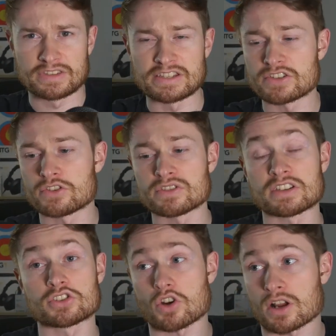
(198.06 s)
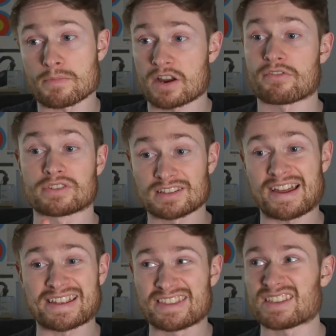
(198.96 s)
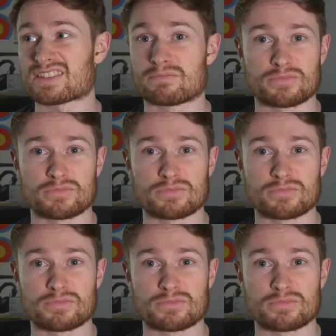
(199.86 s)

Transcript: This is used in shotgun microphones like this,